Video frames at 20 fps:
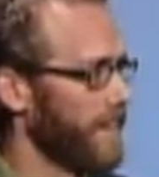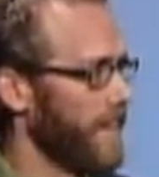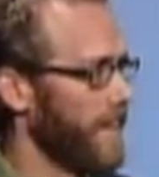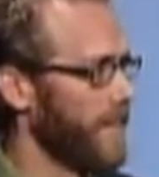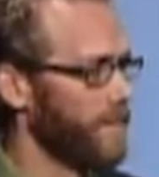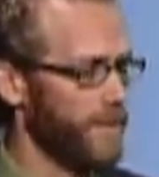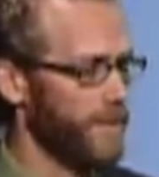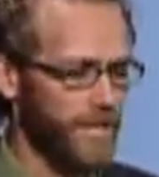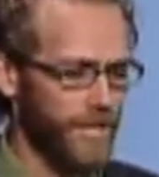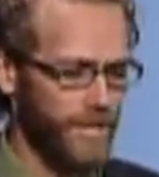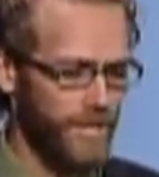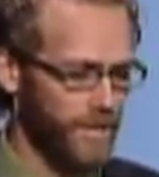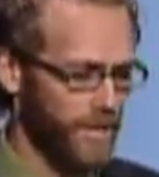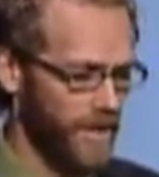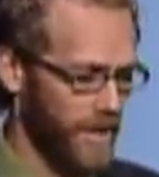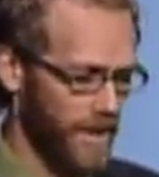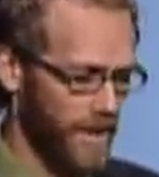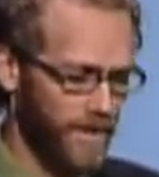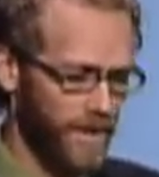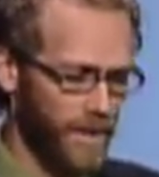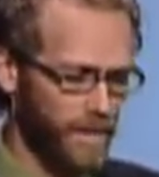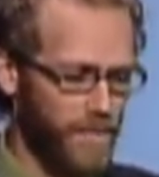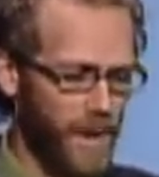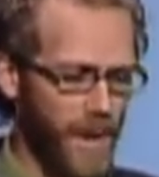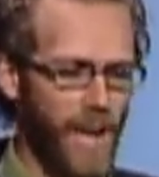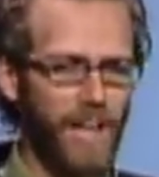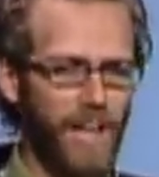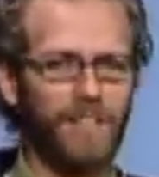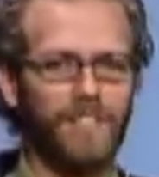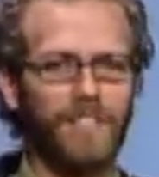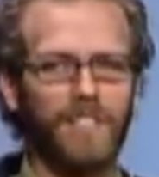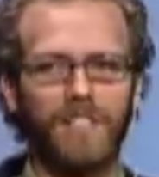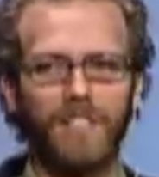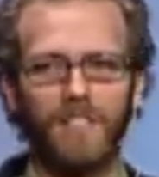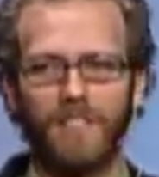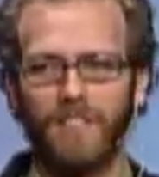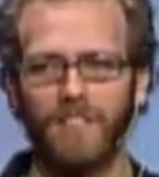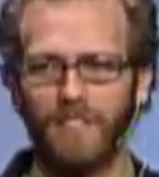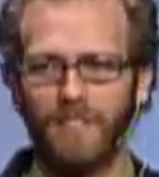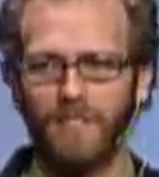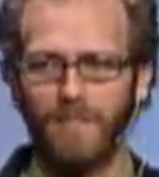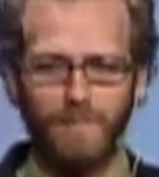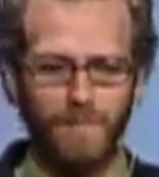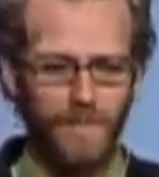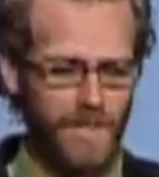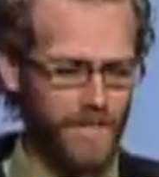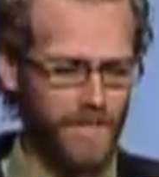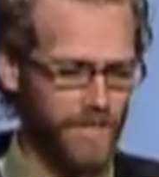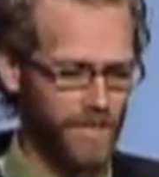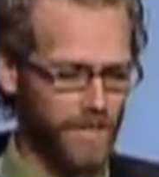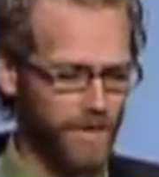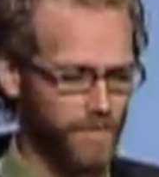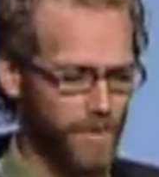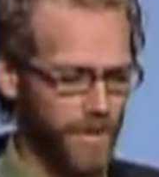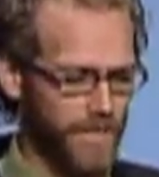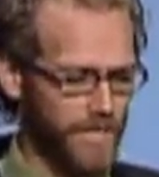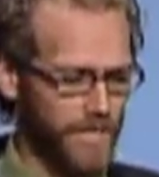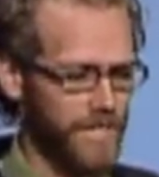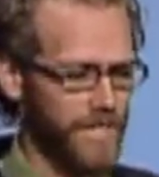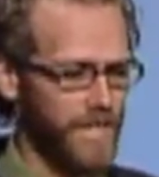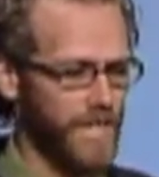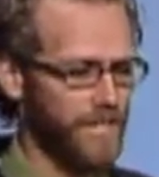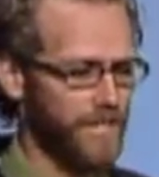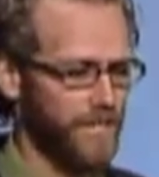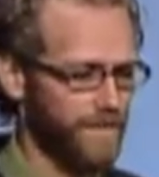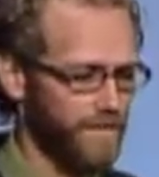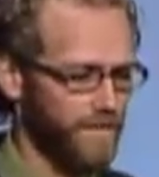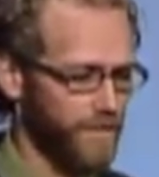And we just have compiled it into this presentation